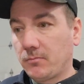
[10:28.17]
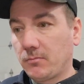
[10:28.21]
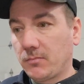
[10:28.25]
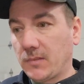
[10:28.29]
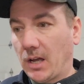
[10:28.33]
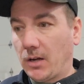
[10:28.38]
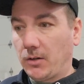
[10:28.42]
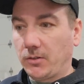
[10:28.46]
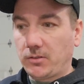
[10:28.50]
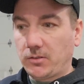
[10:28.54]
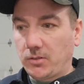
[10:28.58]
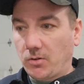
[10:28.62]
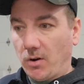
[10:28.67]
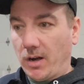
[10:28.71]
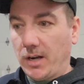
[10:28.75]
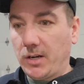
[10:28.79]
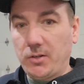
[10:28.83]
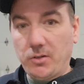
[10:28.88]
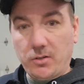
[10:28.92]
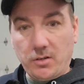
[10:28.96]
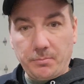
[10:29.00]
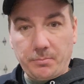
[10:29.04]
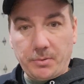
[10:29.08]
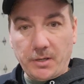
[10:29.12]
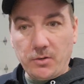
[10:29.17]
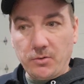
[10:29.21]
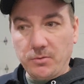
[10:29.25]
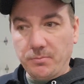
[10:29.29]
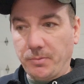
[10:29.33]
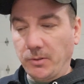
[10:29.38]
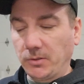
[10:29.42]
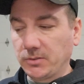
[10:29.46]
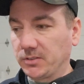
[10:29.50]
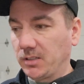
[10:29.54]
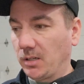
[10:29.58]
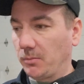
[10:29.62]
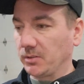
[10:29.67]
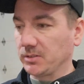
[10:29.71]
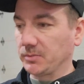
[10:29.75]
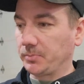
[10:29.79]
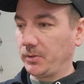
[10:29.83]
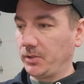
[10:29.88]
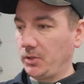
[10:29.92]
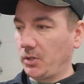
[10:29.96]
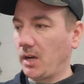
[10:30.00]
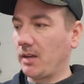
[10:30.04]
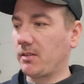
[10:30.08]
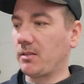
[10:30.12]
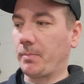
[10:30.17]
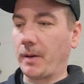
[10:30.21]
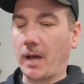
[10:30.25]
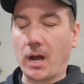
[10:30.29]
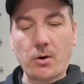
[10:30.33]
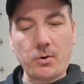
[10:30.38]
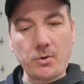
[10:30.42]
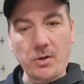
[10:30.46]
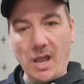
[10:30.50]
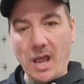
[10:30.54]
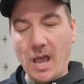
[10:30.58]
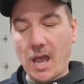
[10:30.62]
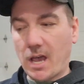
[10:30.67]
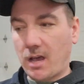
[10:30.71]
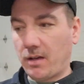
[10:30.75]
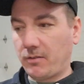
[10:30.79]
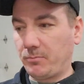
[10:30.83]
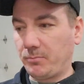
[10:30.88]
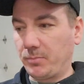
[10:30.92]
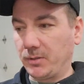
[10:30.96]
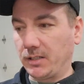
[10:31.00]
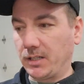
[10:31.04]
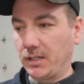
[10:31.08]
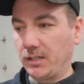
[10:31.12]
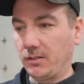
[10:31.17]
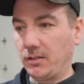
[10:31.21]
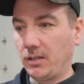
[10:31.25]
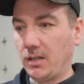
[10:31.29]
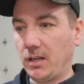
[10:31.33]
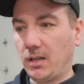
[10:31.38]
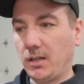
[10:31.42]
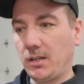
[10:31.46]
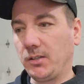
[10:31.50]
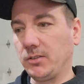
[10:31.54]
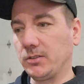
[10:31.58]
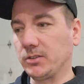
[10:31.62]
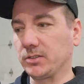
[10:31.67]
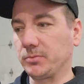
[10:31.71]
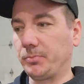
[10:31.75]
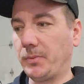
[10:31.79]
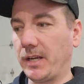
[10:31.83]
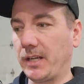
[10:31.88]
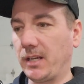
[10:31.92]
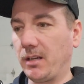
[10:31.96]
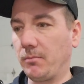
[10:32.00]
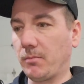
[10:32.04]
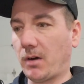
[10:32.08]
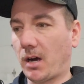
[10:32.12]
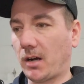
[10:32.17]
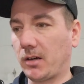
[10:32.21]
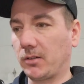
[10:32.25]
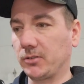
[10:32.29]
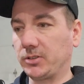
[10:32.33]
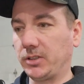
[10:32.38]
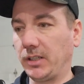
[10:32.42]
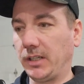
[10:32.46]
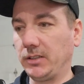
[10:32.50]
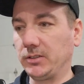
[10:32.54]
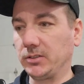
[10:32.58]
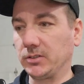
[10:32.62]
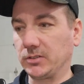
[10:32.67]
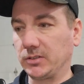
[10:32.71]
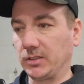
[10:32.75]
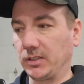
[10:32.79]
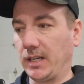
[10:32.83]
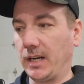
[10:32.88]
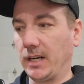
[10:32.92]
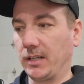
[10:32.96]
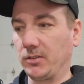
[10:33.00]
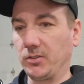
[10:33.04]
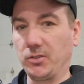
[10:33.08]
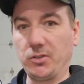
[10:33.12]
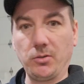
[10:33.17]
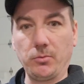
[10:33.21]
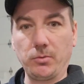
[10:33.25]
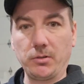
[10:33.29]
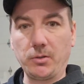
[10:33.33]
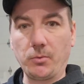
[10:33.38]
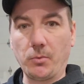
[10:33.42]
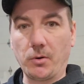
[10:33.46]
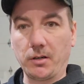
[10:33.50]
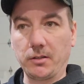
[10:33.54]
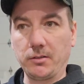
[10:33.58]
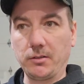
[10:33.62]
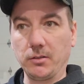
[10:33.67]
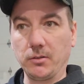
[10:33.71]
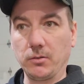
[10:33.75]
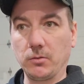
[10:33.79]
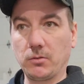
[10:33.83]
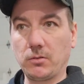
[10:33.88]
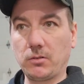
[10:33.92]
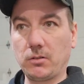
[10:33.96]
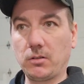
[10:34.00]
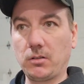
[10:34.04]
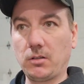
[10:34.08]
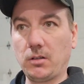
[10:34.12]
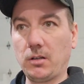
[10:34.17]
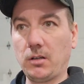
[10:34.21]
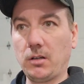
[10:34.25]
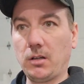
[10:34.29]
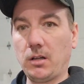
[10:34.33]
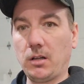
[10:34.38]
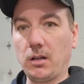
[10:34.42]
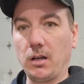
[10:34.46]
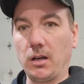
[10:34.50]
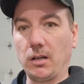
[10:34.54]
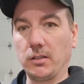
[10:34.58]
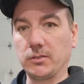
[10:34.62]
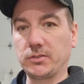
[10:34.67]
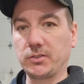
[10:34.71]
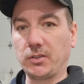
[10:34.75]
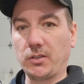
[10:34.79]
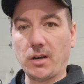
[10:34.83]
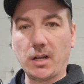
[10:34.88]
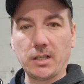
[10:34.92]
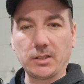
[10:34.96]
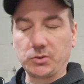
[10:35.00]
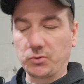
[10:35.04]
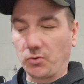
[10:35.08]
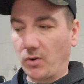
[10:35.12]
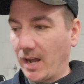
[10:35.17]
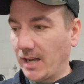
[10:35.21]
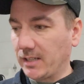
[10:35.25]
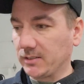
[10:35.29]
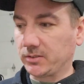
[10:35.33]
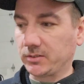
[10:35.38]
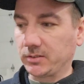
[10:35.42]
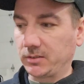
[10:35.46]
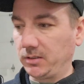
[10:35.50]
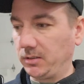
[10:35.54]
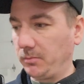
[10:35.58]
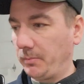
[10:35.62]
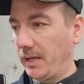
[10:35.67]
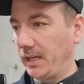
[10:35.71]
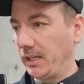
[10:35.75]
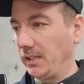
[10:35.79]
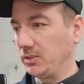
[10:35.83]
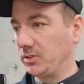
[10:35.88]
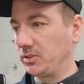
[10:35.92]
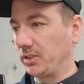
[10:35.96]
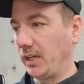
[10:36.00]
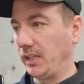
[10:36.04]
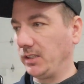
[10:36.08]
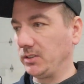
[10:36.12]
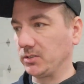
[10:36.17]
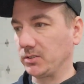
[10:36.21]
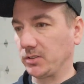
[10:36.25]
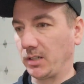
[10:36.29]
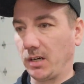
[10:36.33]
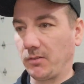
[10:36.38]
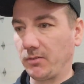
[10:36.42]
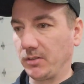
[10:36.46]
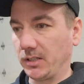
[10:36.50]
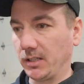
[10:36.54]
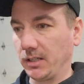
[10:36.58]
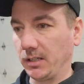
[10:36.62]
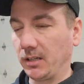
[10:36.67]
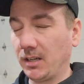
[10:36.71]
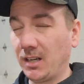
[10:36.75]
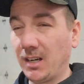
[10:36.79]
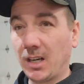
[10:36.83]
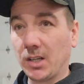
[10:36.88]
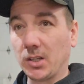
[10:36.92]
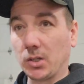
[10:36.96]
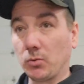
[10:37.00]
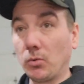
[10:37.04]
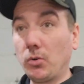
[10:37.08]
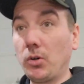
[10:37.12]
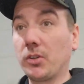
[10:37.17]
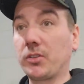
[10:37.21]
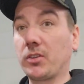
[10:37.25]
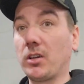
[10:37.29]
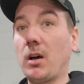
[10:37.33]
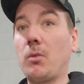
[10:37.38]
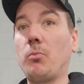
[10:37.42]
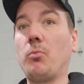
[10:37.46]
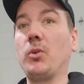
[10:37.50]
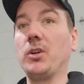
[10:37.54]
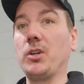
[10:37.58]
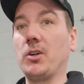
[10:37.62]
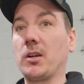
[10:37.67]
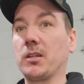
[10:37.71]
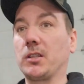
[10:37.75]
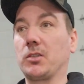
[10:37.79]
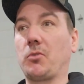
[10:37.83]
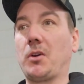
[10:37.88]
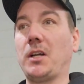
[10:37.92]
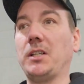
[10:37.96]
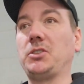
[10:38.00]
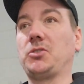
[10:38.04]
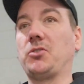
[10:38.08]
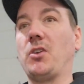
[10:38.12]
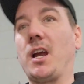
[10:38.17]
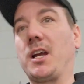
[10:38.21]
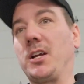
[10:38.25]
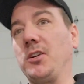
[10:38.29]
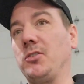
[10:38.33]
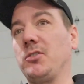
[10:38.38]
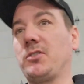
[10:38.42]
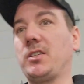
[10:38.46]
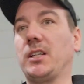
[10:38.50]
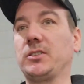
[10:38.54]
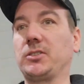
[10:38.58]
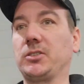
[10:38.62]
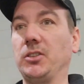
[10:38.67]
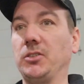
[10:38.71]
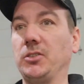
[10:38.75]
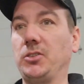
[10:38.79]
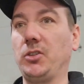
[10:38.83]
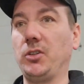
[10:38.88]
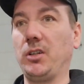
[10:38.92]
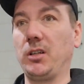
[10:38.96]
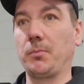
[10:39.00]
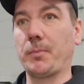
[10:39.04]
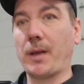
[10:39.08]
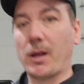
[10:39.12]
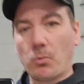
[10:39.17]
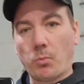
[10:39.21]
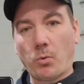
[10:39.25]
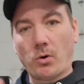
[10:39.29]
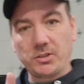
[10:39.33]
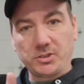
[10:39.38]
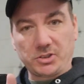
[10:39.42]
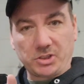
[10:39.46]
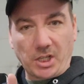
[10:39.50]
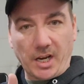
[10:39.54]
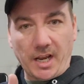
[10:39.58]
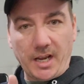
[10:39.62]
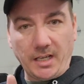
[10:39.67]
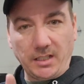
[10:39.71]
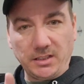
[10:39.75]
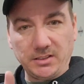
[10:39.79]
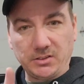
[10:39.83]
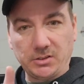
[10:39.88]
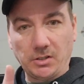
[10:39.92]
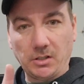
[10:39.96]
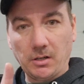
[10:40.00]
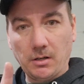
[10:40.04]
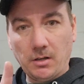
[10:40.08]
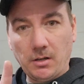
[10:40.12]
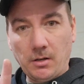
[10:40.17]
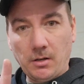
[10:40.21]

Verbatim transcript: Now, granted, you could play with boost numbers, but you can have the power you have, but then you're just making minor changes to get it to do what you want to do. Uh, so you're not drastically making changes on everything. The rule of thumb when you're at the racetrack and you're testing and tuning, make one change